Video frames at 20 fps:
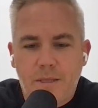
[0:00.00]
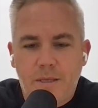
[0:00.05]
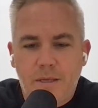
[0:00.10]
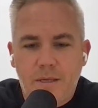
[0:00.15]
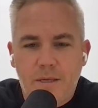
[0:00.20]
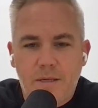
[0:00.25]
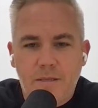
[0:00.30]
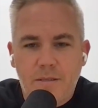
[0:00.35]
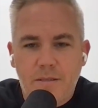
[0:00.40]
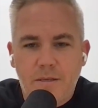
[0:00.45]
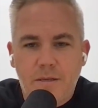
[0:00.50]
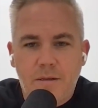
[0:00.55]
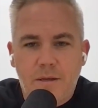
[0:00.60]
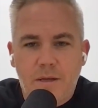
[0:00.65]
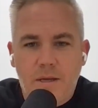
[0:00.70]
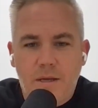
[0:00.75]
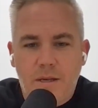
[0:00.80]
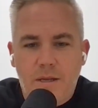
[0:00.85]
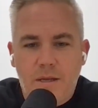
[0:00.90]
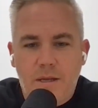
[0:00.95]
is a
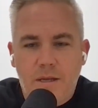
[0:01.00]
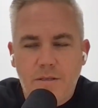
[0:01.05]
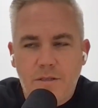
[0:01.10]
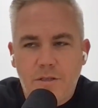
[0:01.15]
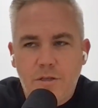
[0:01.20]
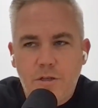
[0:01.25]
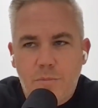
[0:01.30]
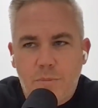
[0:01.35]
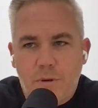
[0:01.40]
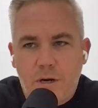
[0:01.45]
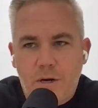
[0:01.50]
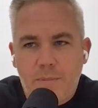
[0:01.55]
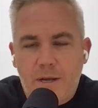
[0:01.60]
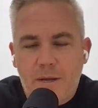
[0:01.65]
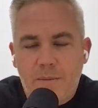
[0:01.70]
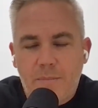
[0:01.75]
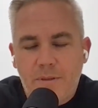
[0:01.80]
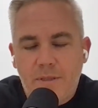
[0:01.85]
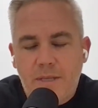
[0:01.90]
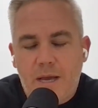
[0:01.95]
huge part
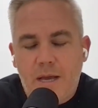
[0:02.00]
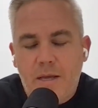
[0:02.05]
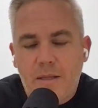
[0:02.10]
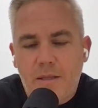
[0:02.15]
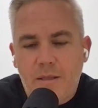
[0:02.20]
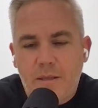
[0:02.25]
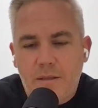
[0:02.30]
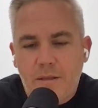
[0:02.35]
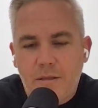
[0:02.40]
about it. But